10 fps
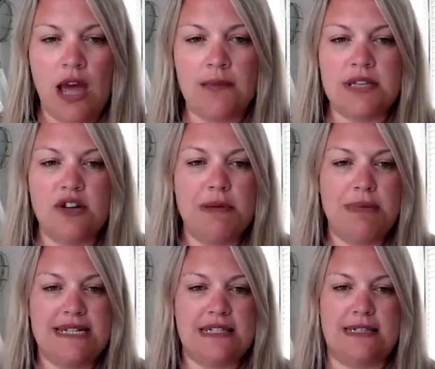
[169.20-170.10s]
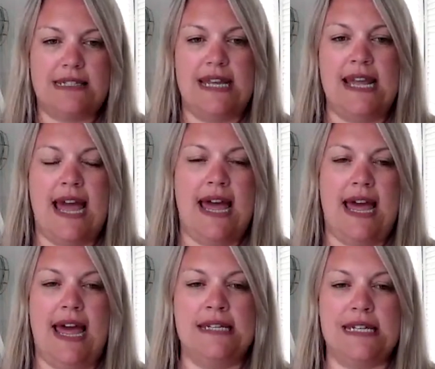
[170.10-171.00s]
So you'll be pleased to see,
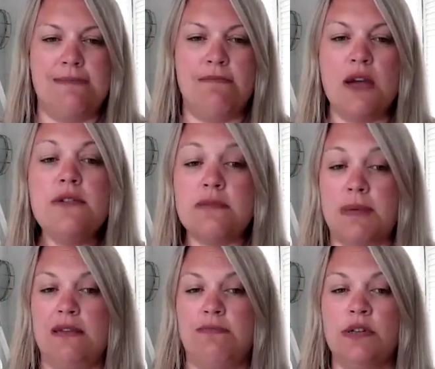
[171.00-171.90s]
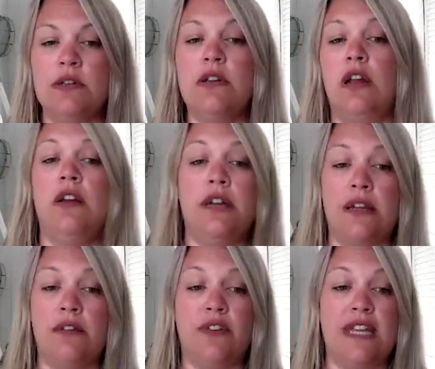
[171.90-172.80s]
Andy, most people are
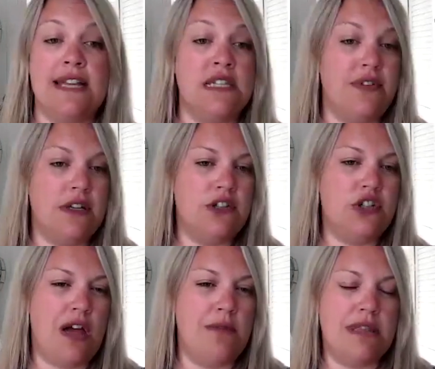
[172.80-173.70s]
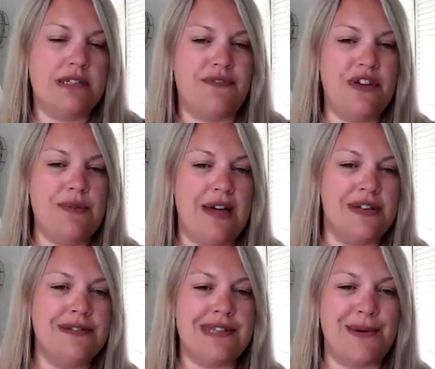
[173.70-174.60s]
looking for the interview at the show, but there's a few
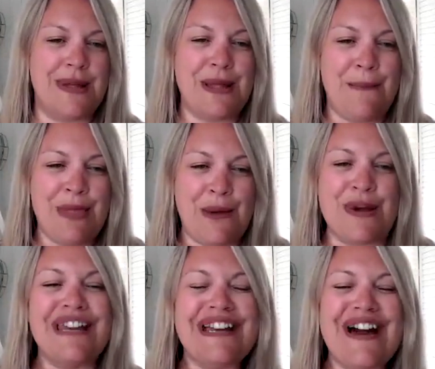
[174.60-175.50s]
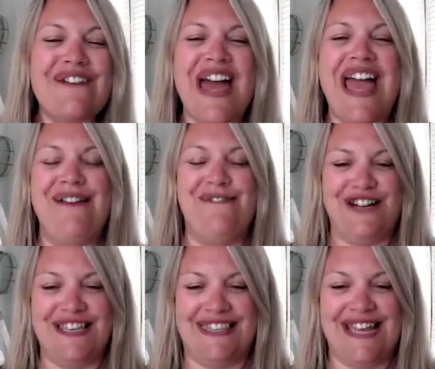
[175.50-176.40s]
others. So we're going to cover
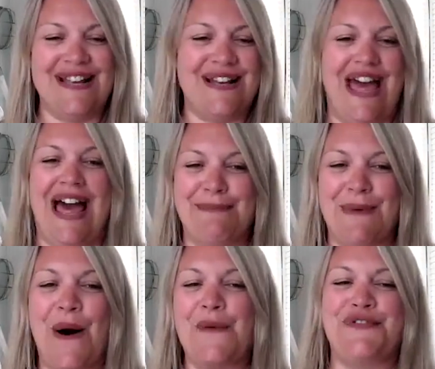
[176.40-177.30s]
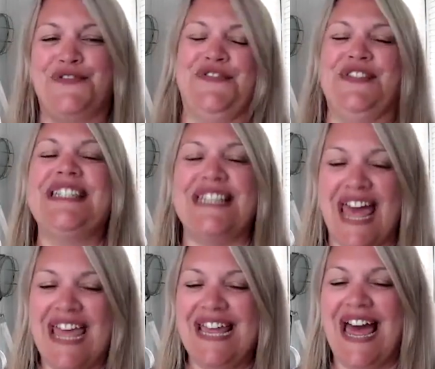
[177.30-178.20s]
everything off
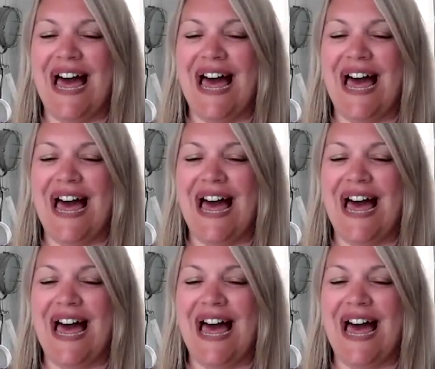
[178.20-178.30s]
today.